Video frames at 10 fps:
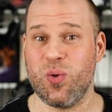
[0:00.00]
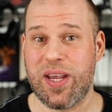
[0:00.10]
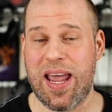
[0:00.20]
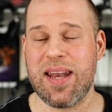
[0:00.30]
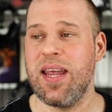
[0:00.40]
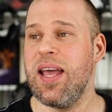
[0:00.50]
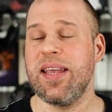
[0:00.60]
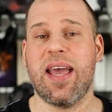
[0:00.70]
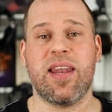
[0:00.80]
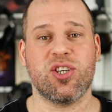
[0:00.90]
you can
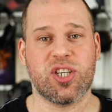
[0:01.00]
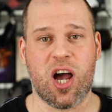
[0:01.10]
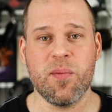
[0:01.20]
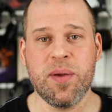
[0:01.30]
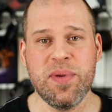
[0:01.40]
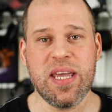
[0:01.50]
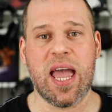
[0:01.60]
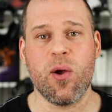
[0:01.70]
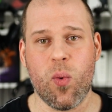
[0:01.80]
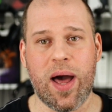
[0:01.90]
get a Xiaomi Mi
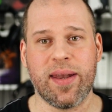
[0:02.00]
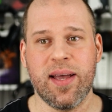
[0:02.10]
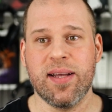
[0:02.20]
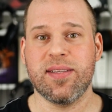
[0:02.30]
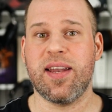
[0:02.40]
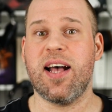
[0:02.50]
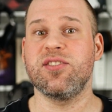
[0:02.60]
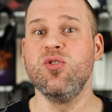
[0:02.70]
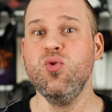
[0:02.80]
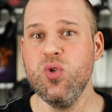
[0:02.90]
A1 that
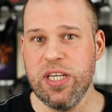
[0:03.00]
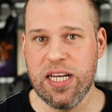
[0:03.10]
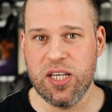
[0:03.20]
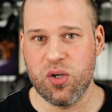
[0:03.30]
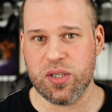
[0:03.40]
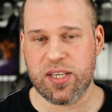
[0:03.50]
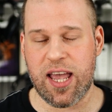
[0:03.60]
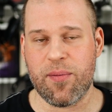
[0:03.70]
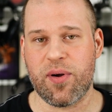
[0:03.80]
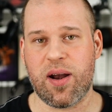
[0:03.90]
has a really good
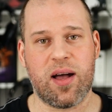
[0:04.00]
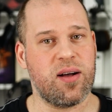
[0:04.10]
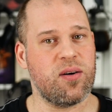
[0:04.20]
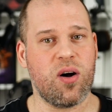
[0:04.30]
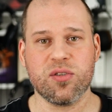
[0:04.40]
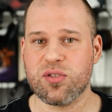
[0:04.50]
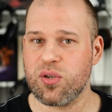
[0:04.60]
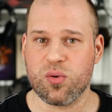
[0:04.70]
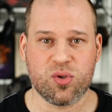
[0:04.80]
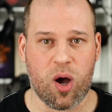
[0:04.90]
camera,
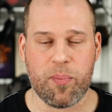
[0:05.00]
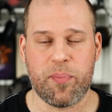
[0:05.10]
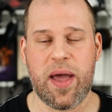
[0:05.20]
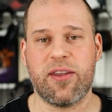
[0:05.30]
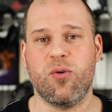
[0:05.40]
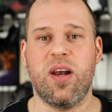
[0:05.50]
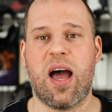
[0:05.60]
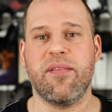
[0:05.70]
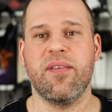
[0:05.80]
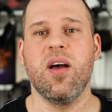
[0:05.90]
also top battery
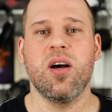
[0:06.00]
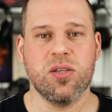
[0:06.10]
life,